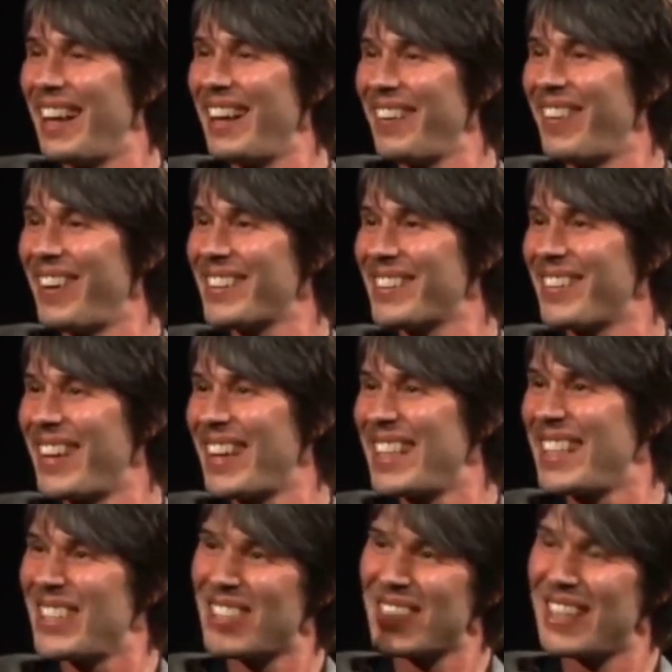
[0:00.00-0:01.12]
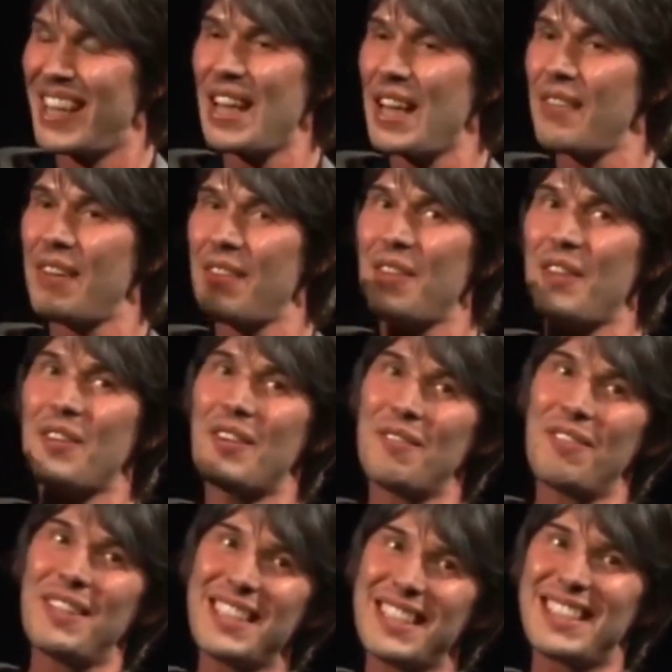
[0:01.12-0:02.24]
I was, right. It's just if
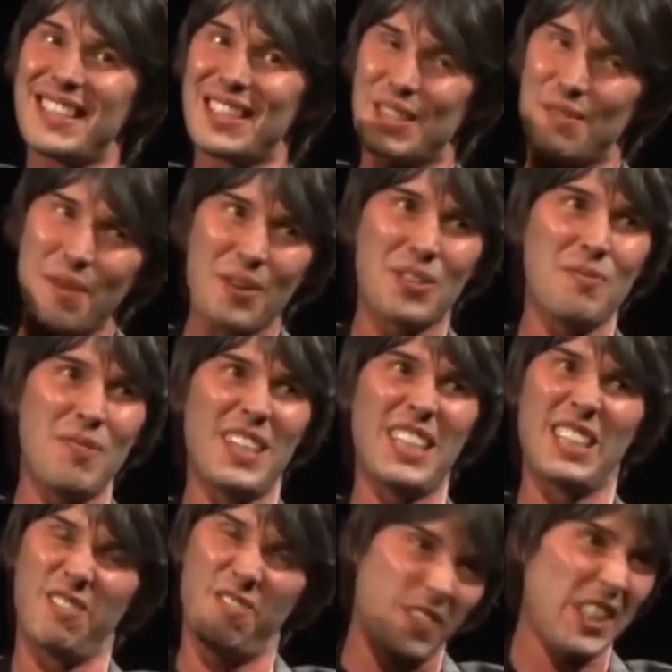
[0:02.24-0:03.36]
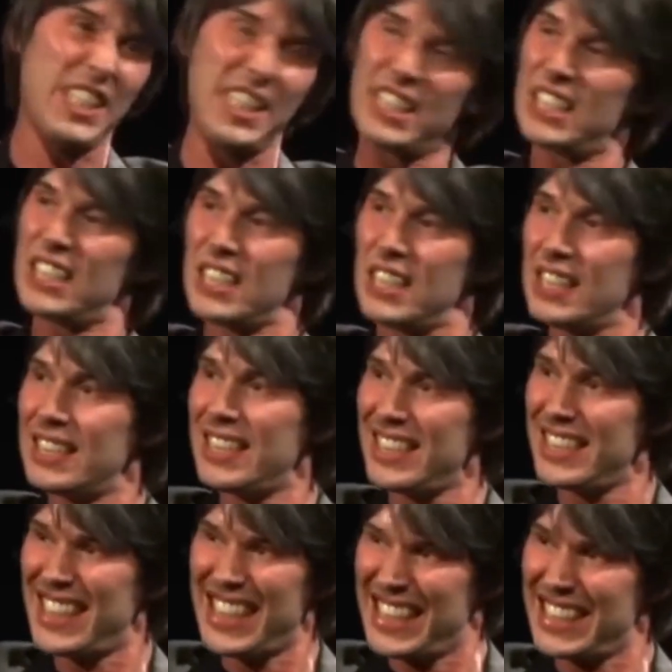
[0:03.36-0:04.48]
physicists are supposed to be like physics.
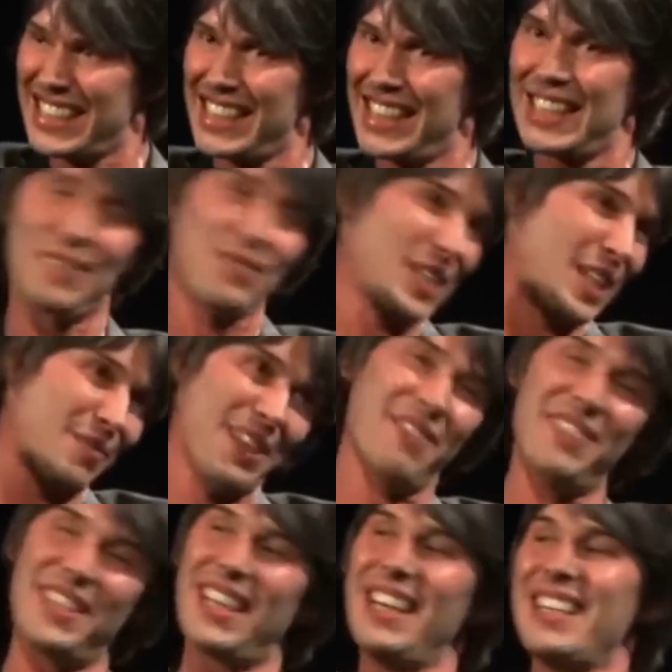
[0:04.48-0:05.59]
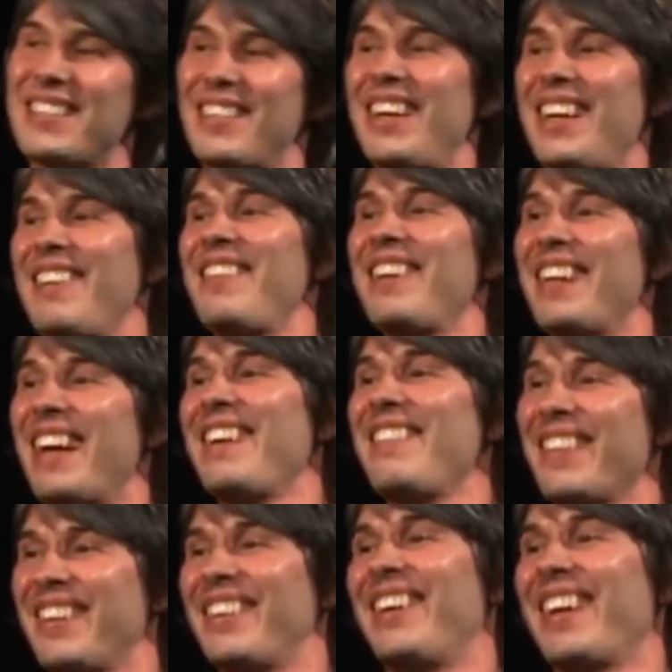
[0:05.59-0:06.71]
That's it. I'm going to be a physicist. So I
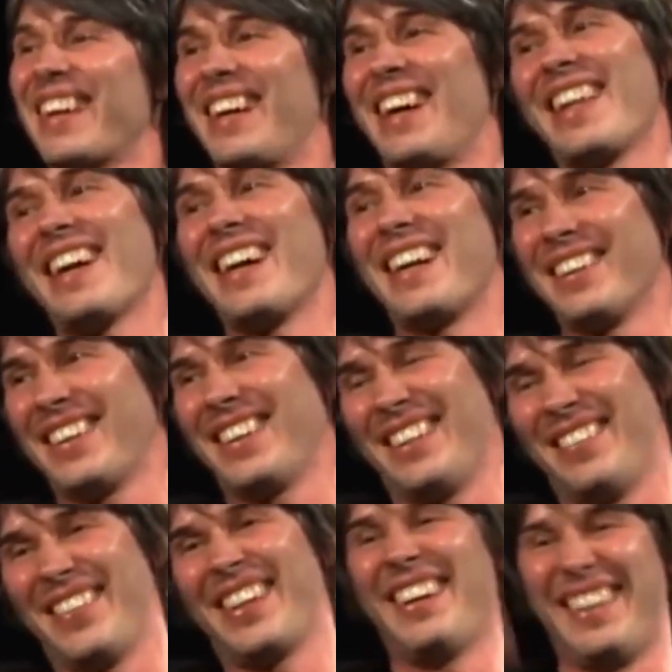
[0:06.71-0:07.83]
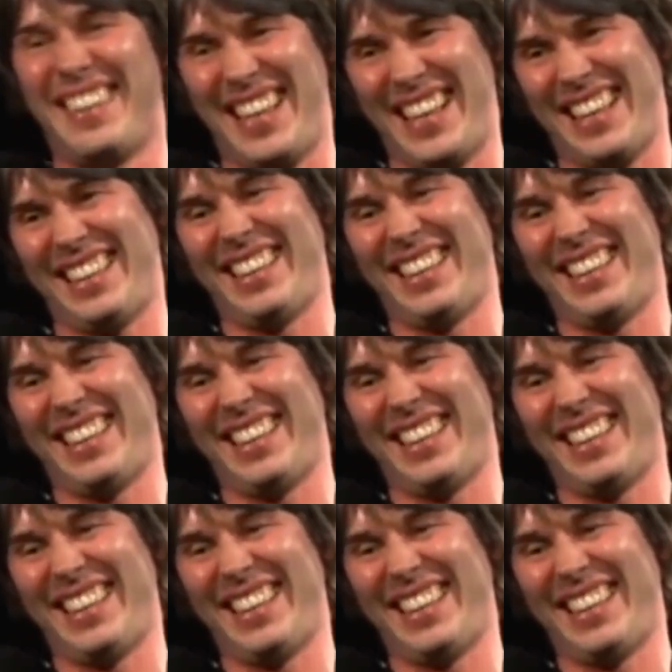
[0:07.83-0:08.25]
even quite like that. I look at them and go, oh, yeah.